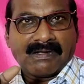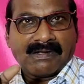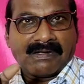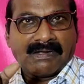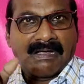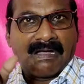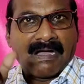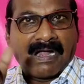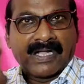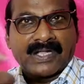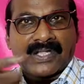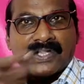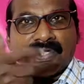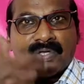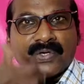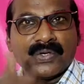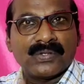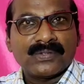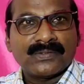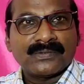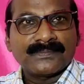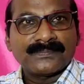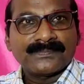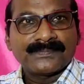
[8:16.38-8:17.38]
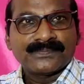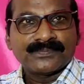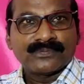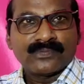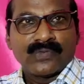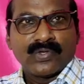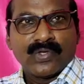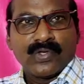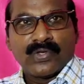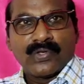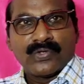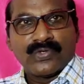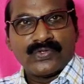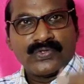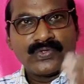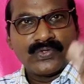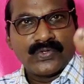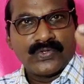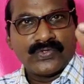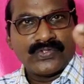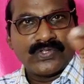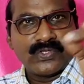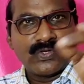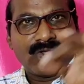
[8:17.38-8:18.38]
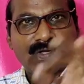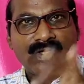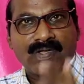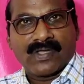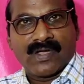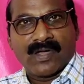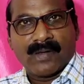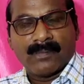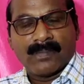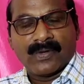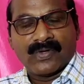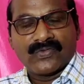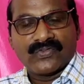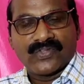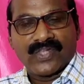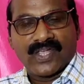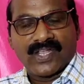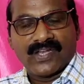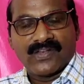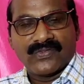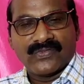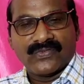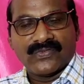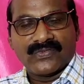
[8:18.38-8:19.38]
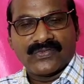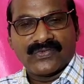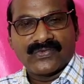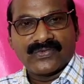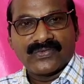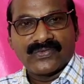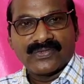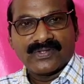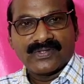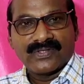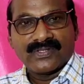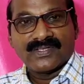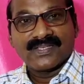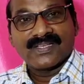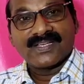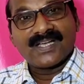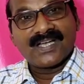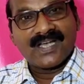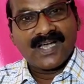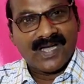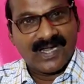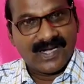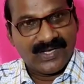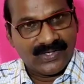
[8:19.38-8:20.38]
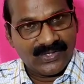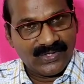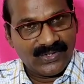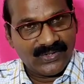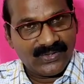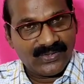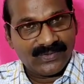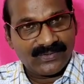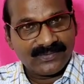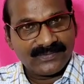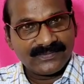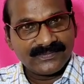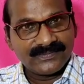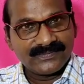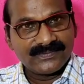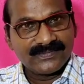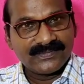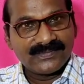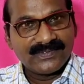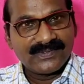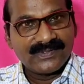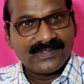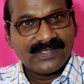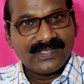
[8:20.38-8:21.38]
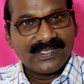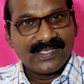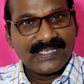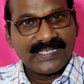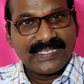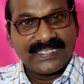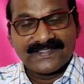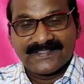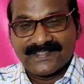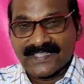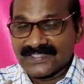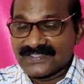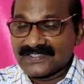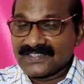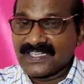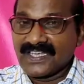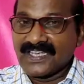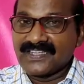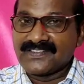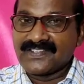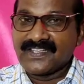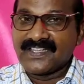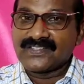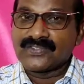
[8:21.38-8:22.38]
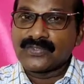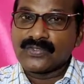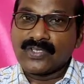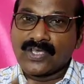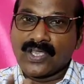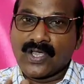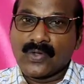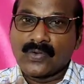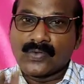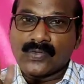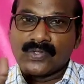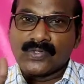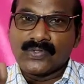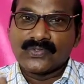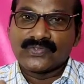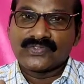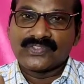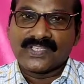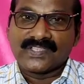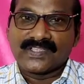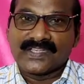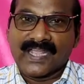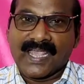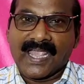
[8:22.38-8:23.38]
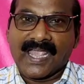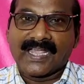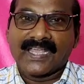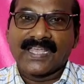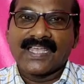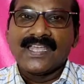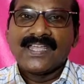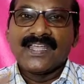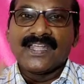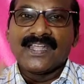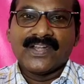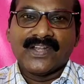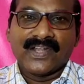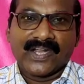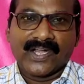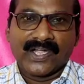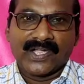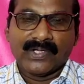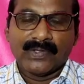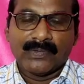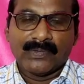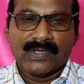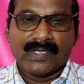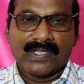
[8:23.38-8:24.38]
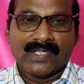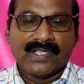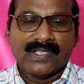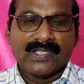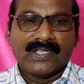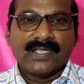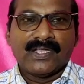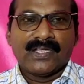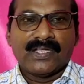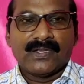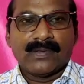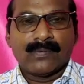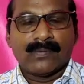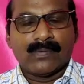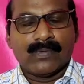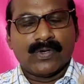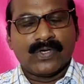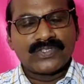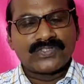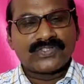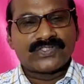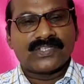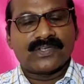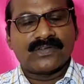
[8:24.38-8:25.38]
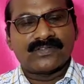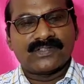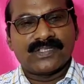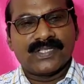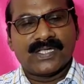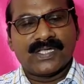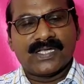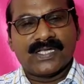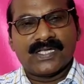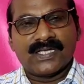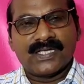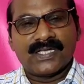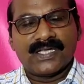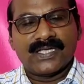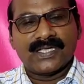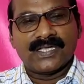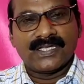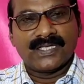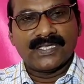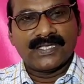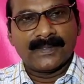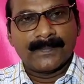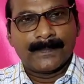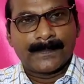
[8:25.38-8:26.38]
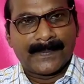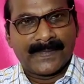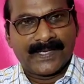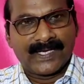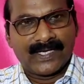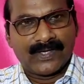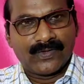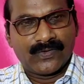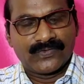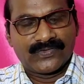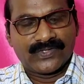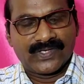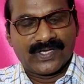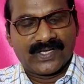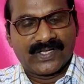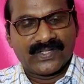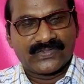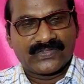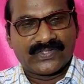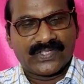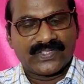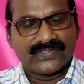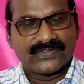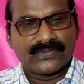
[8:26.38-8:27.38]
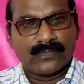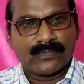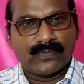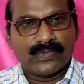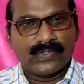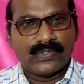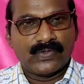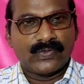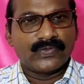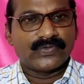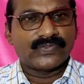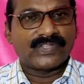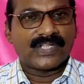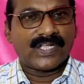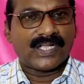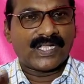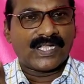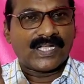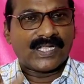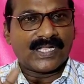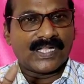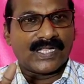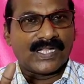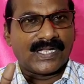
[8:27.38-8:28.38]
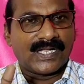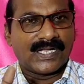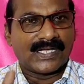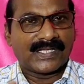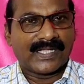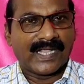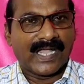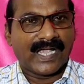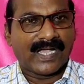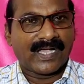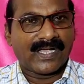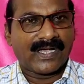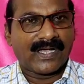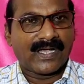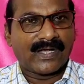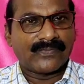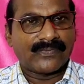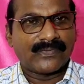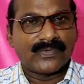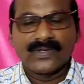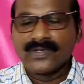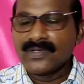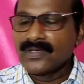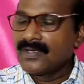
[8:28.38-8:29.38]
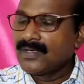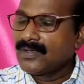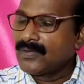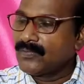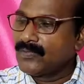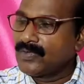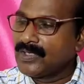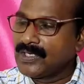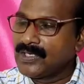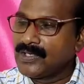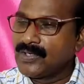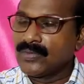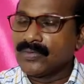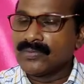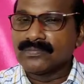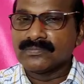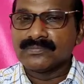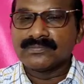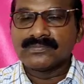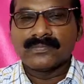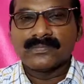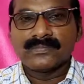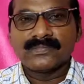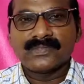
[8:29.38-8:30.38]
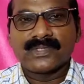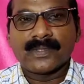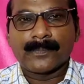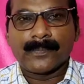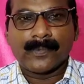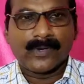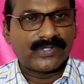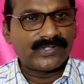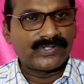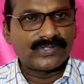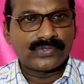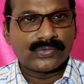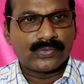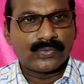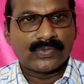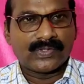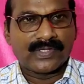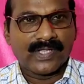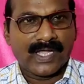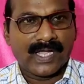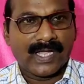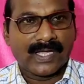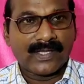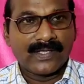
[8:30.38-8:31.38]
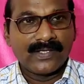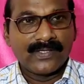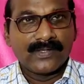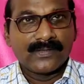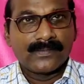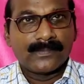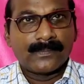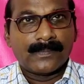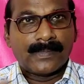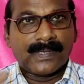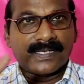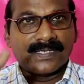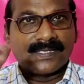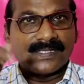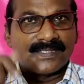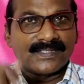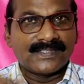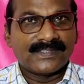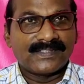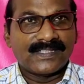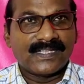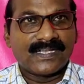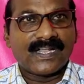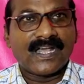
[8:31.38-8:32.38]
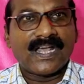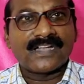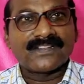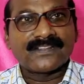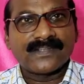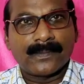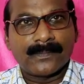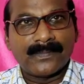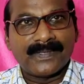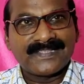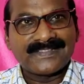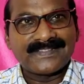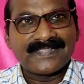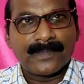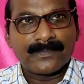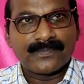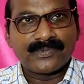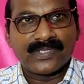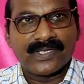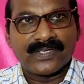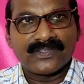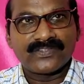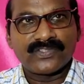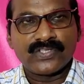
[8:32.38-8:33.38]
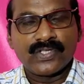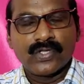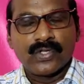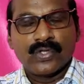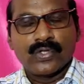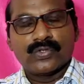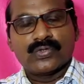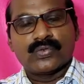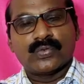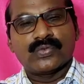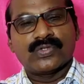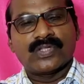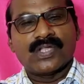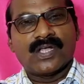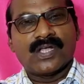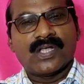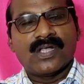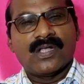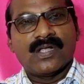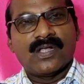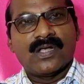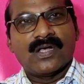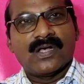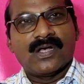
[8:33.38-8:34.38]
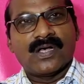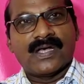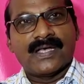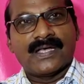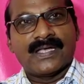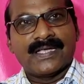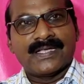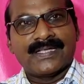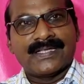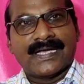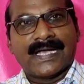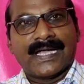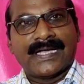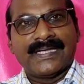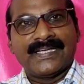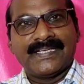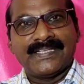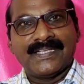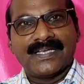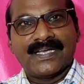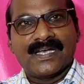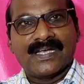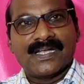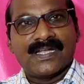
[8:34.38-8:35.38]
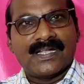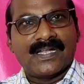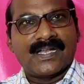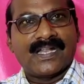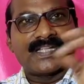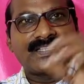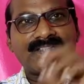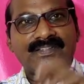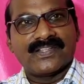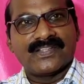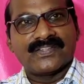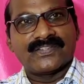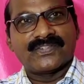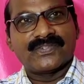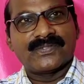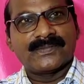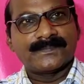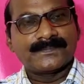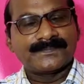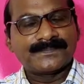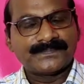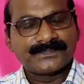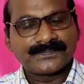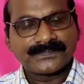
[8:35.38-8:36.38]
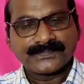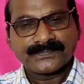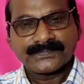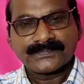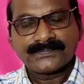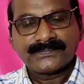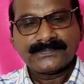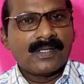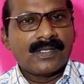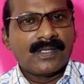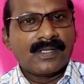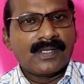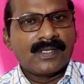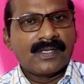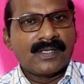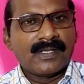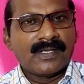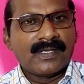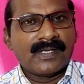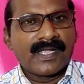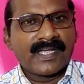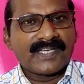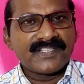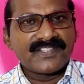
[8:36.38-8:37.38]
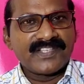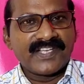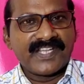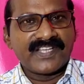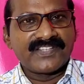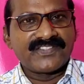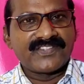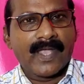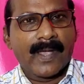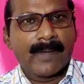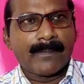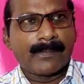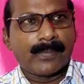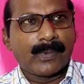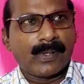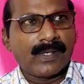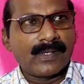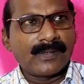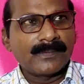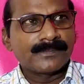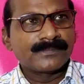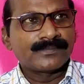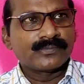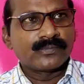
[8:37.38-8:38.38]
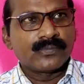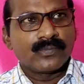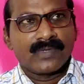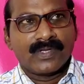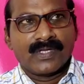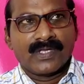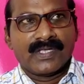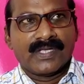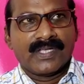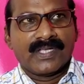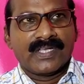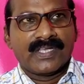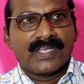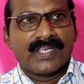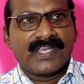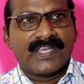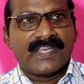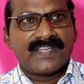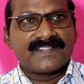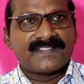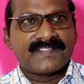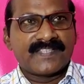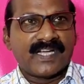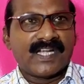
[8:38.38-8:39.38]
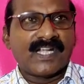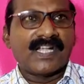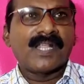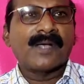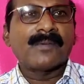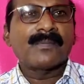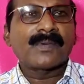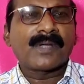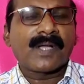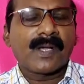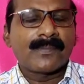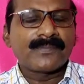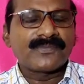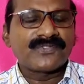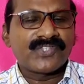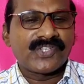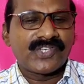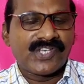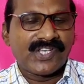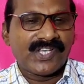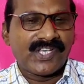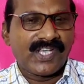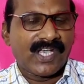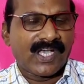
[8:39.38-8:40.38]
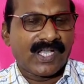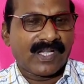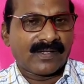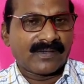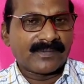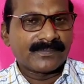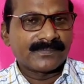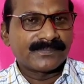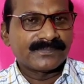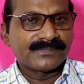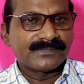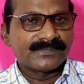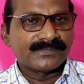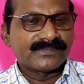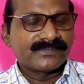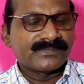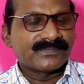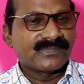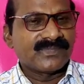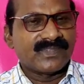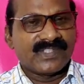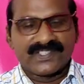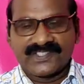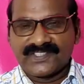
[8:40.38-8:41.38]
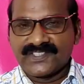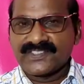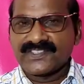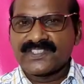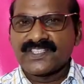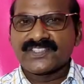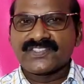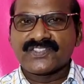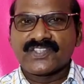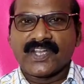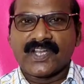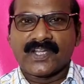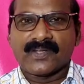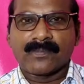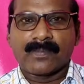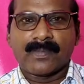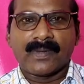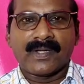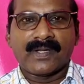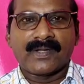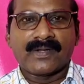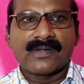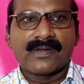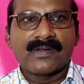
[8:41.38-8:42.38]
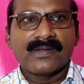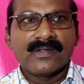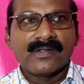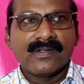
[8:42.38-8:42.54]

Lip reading: Can't you? Use your common sense. Can't you? In such cases, you have to use the tag negatively. In most of the imperative sentences, we use the tag of will you, the positive tag. But there are some exceptions to the idea like this. Next example, he seldom comes here. This is the statement.